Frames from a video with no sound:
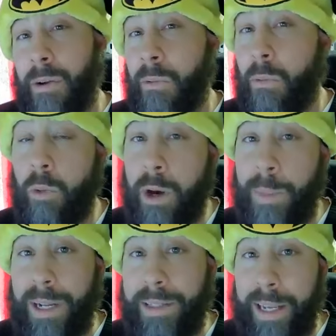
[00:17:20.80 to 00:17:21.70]
What
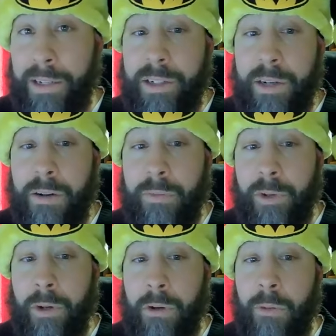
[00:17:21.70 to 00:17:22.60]
about the exterior of
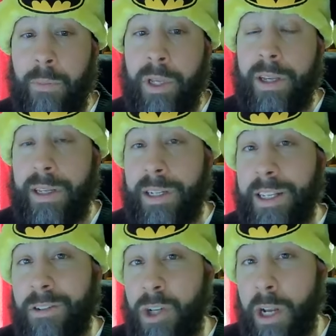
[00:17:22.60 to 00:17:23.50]
your home? You
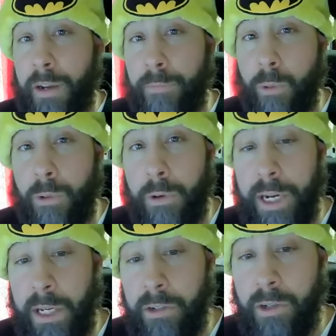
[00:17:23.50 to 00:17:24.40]
need to check for
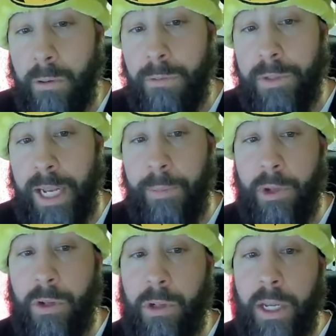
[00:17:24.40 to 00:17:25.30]
external
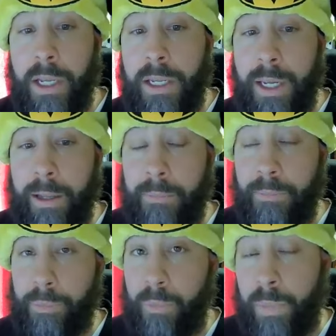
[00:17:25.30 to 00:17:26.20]
damage uh,
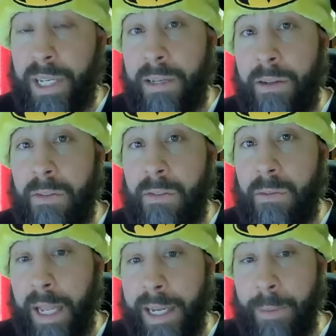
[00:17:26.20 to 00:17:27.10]
because,
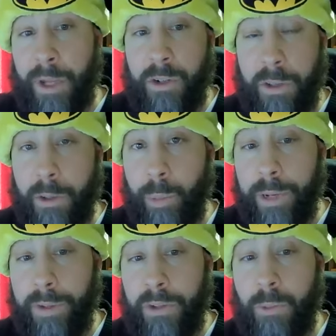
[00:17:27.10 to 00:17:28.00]
like I mentioned in the
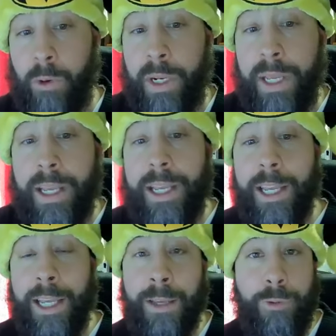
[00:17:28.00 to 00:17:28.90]
previous one,
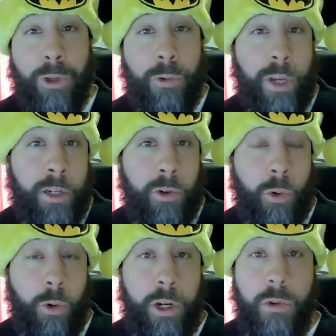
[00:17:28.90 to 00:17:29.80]
if you
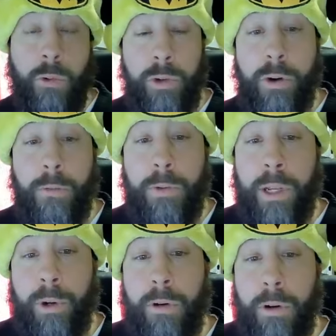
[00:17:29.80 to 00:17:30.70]
ignore it or don't
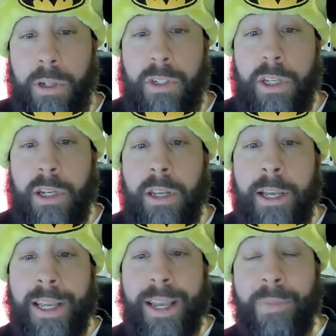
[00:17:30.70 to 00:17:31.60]
come across it,
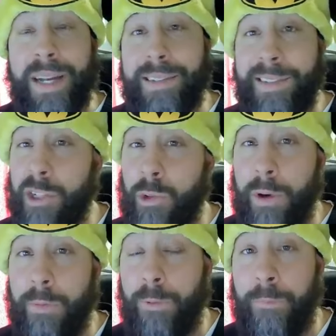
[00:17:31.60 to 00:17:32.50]
it might set you
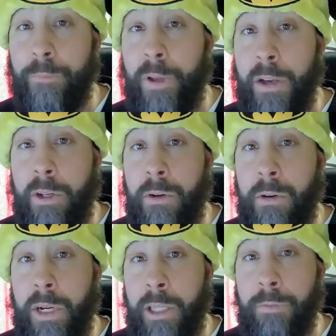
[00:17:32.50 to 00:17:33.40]
up for
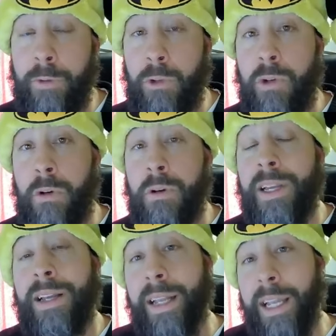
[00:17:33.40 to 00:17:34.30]
failure in the future
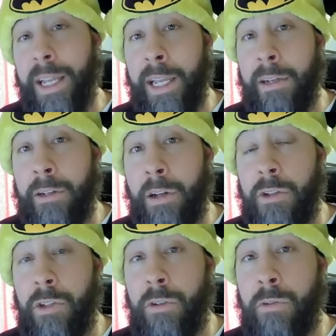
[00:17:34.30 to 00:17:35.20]
and
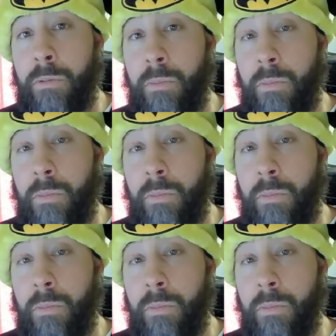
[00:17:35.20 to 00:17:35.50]
cause you